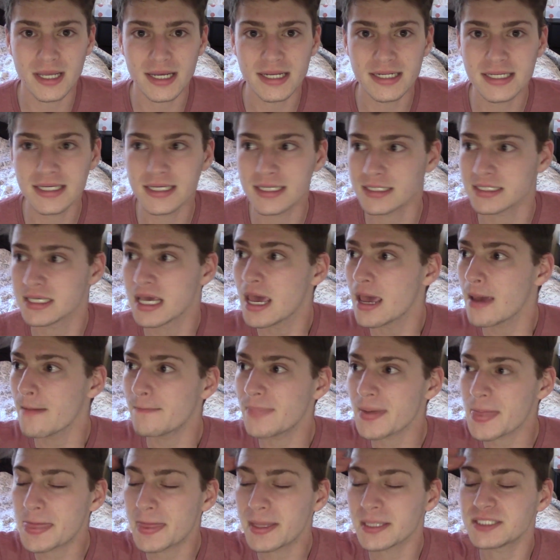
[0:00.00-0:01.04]
ideas,
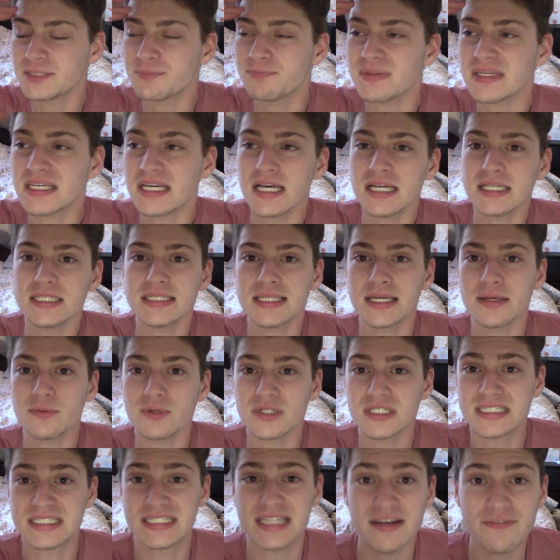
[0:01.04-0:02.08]
but it's because they
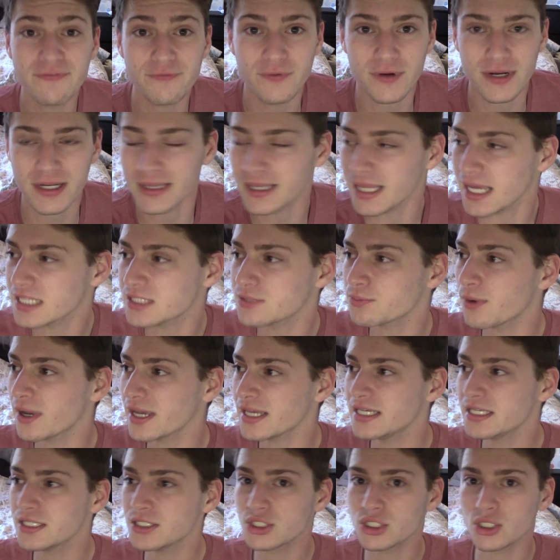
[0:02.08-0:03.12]
were different. That's why
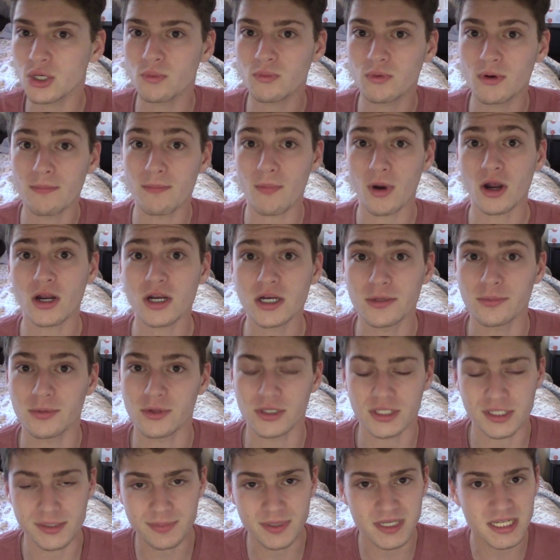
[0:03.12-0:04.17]
he's so
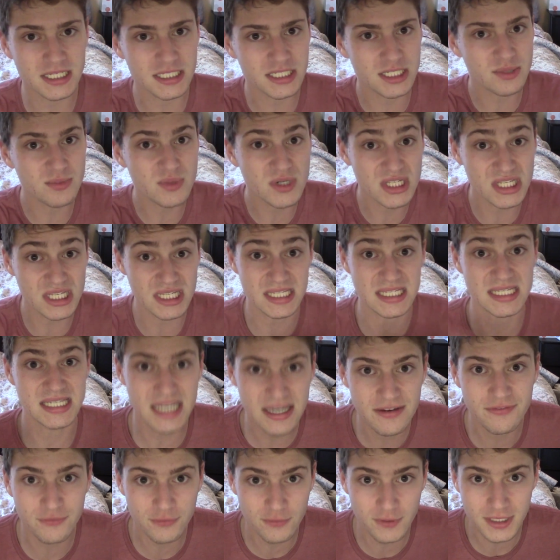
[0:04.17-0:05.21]
remarkable, is because he was
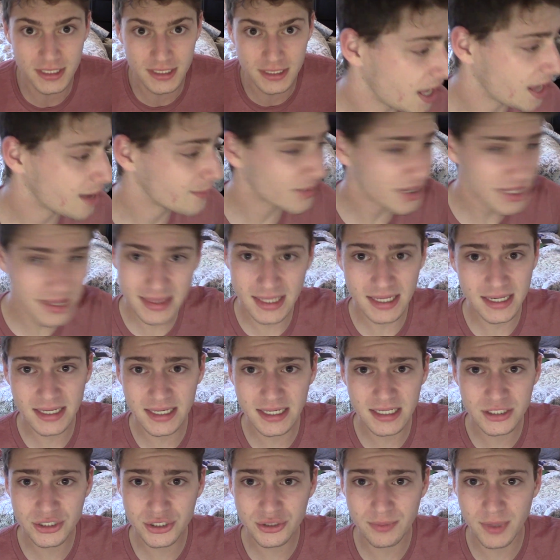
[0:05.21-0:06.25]
different. Am I
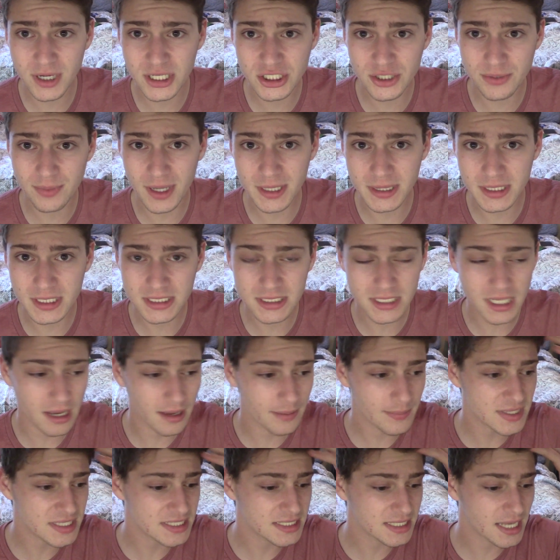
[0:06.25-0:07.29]
thinking too much about this
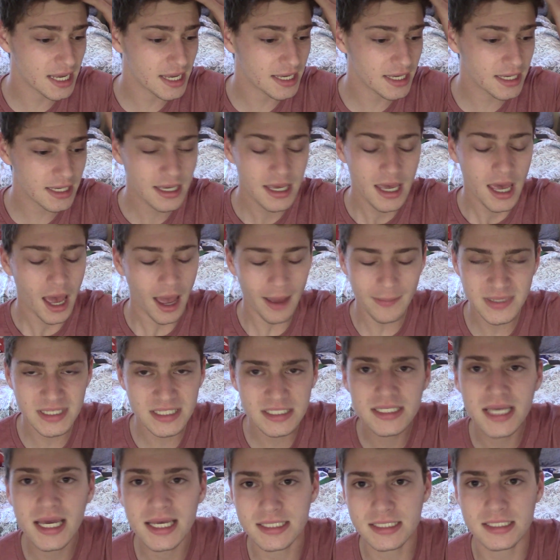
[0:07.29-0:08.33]
common saying? I mean,
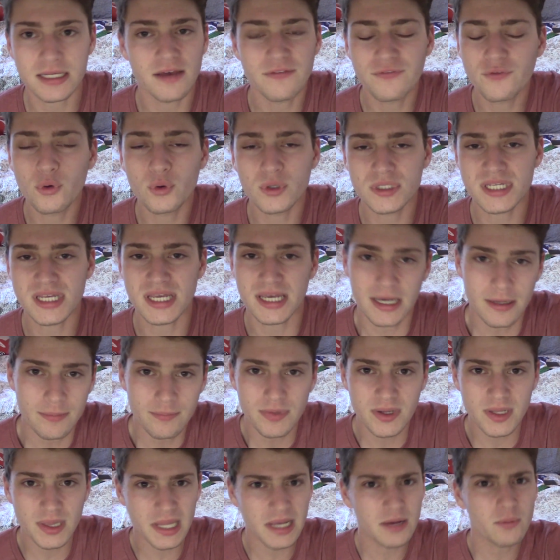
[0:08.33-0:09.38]
yes, of course I am,
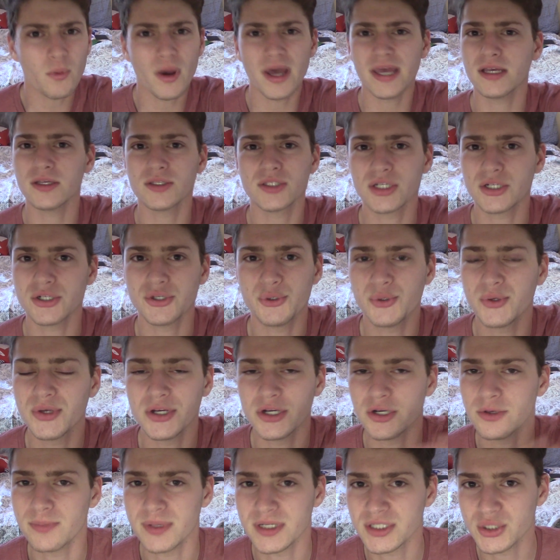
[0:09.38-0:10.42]
but like why else are you
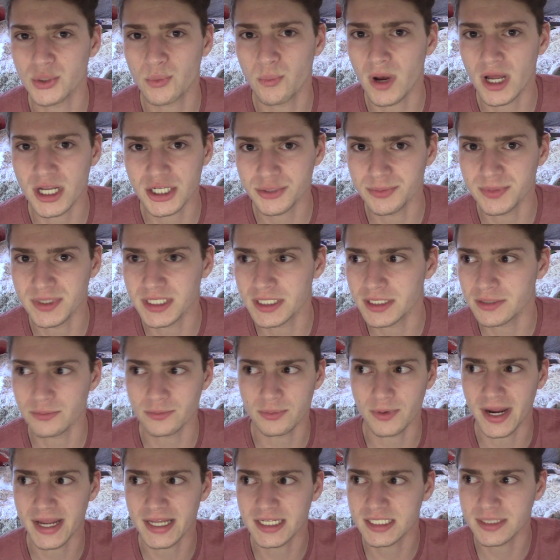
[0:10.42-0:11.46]
here but to watch me
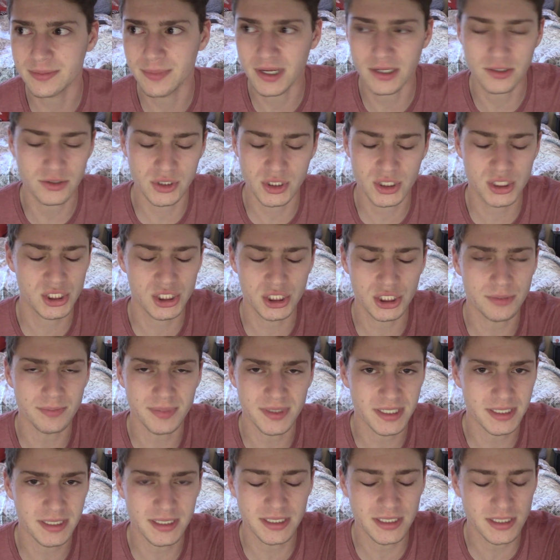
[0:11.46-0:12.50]
rant about
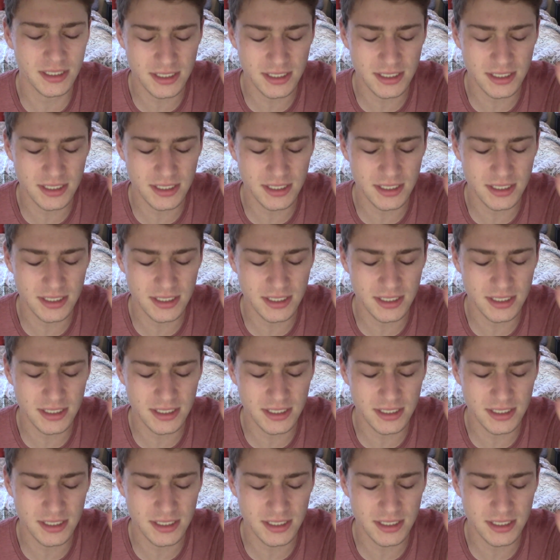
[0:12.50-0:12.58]
stupid